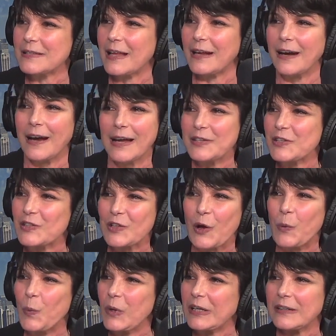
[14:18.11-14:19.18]
And I just
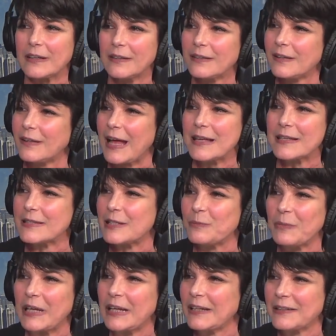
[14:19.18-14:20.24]
thought, what a classy
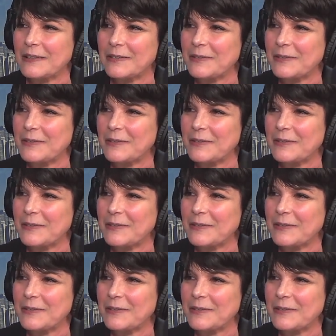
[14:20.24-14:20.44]
man.